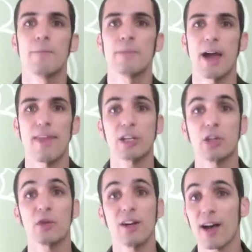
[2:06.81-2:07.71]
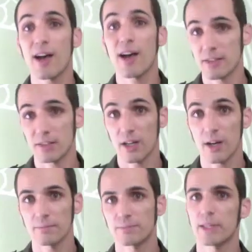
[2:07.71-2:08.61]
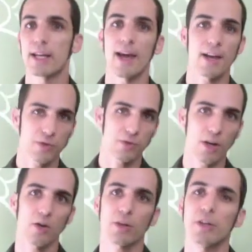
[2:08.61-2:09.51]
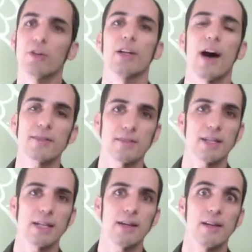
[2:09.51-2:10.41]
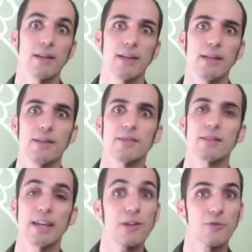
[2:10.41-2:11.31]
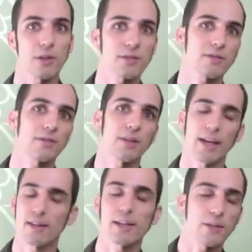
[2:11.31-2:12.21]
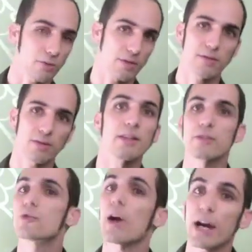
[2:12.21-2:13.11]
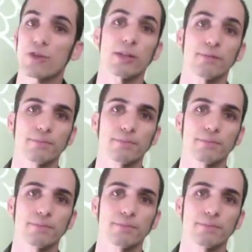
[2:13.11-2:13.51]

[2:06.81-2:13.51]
And that curiosity is gone. And as you know, curiosity is interest, and interest is attraction.